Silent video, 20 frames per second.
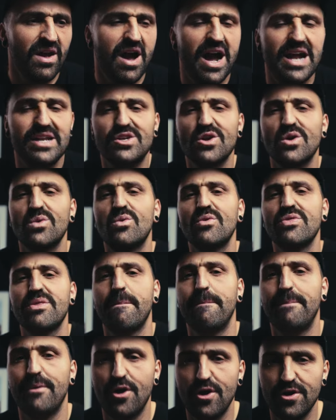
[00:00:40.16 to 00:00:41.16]
I don't want the
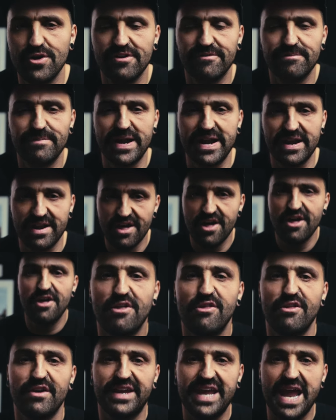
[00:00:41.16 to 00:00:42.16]
burden of being
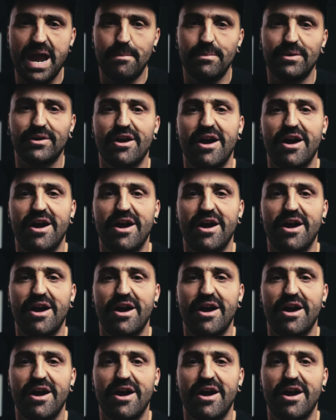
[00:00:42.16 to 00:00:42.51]
the camera